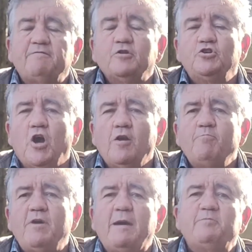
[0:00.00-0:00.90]
For
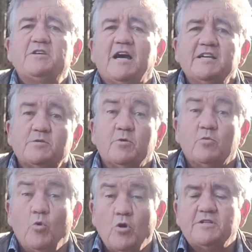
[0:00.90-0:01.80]
John baptized
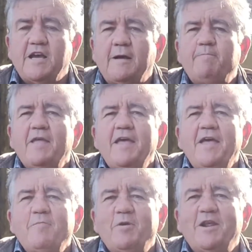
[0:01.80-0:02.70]
with water,
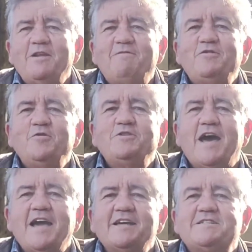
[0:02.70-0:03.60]
but in a few
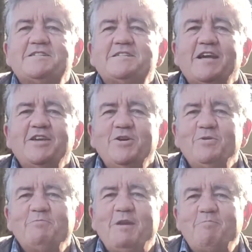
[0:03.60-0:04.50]
days you
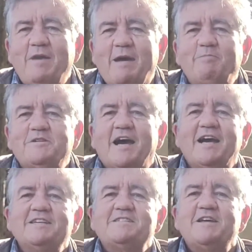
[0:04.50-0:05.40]
will be
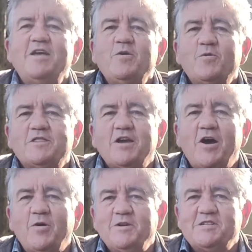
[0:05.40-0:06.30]
baptized with
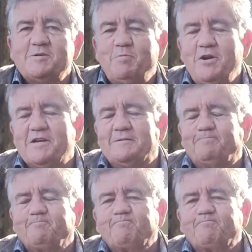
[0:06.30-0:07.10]
the Holy Spirit."